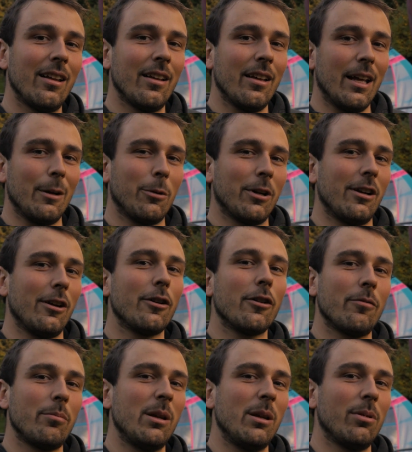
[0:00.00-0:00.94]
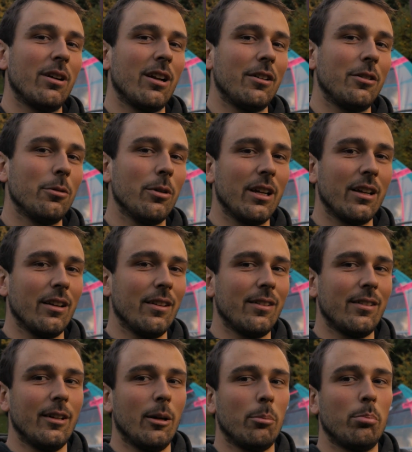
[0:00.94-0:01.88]
And what a lot of people are doing
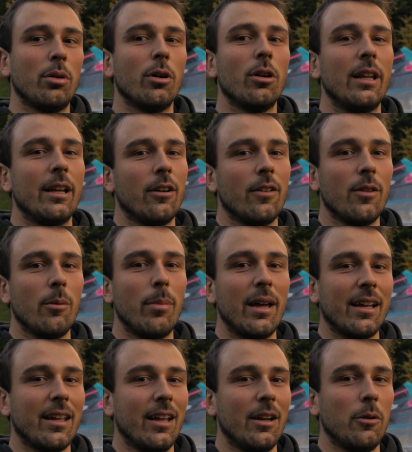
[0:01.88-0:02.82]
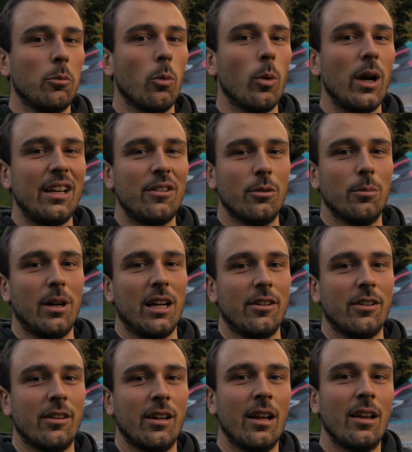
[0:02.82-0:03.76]
is they're pulling on the backhand way too
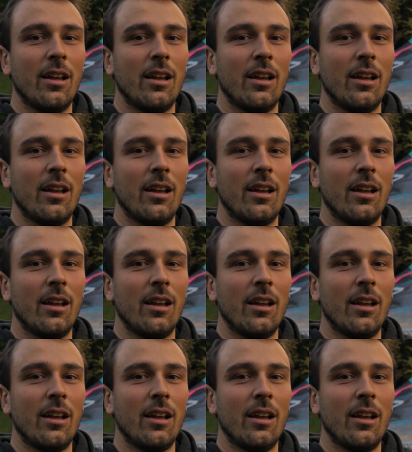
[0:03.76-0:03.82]
much,